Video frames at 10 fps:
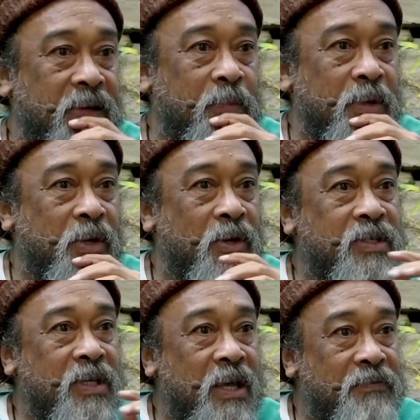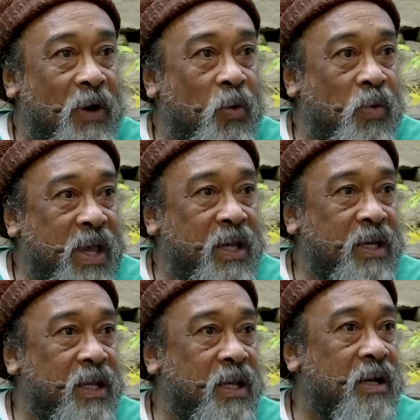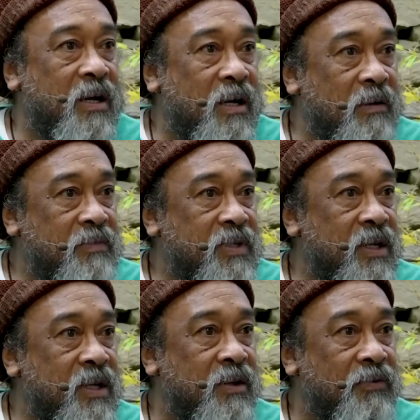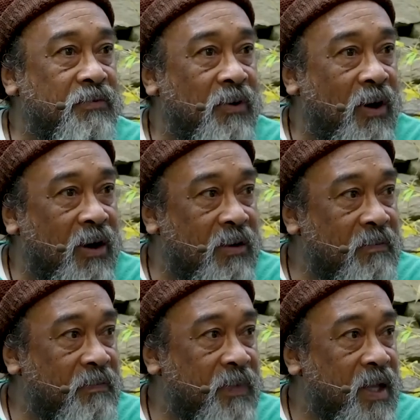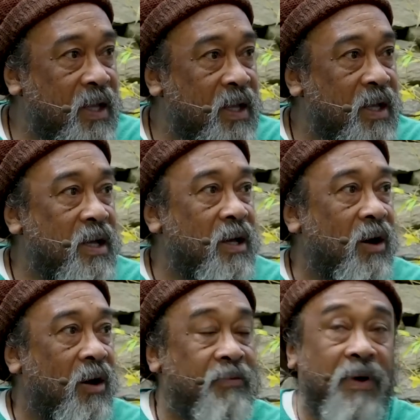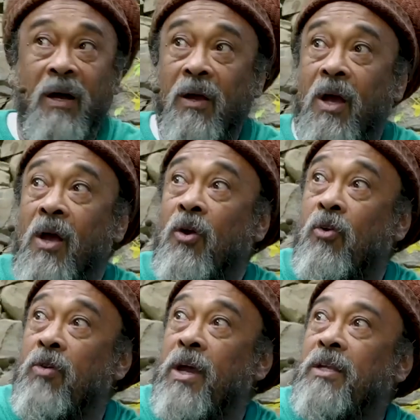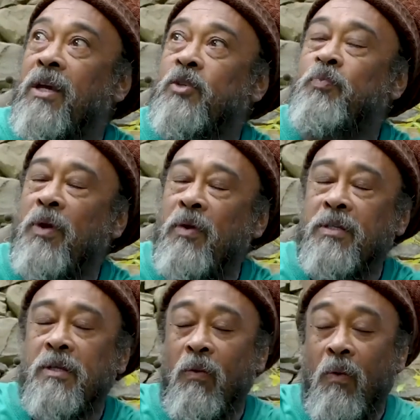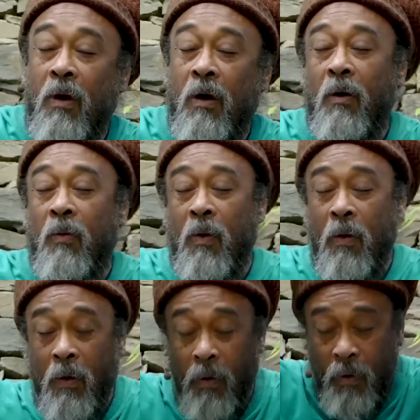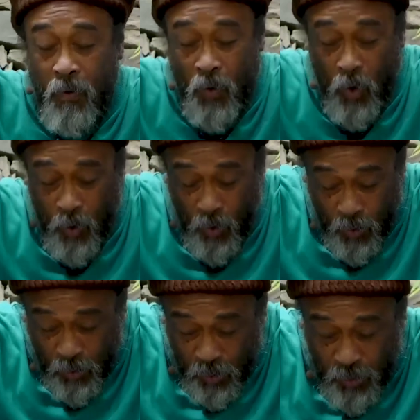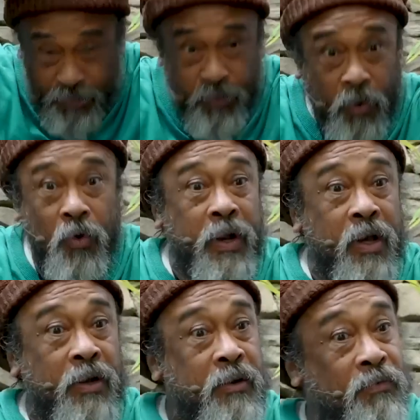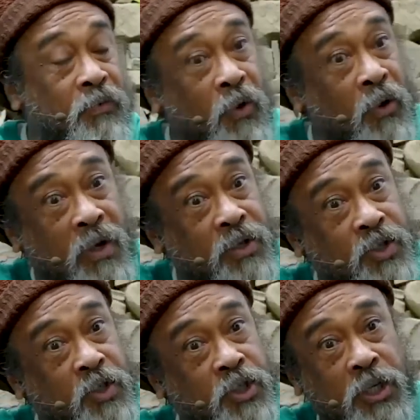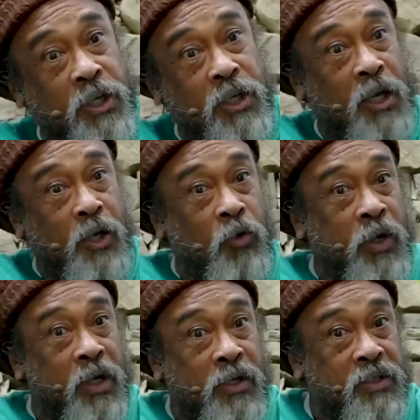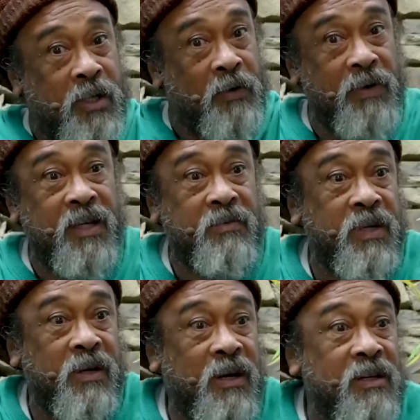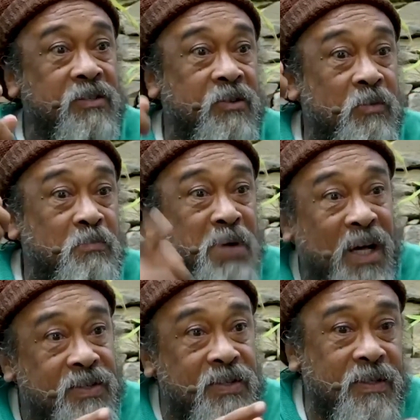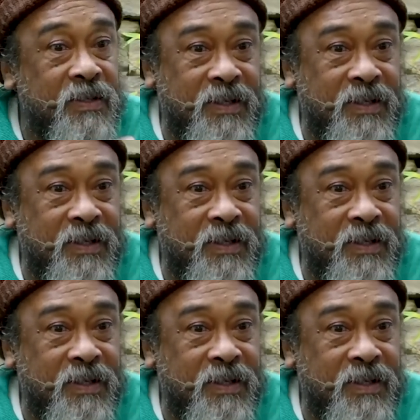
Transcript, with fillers: Because if awakening comes in the form of a great experience and whoa, whoa, whoa, whoa, and we're rolling on the floor and singing hallelujah and stuff, it will also pass.